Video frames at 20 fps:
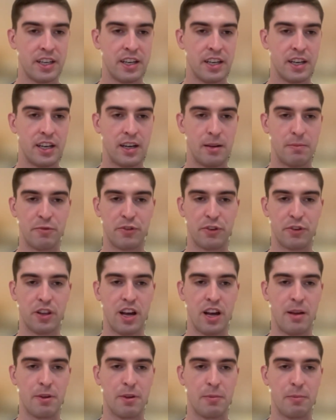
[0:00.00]
for
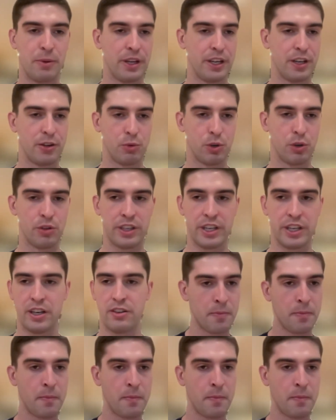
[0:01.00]
alignment played a role here.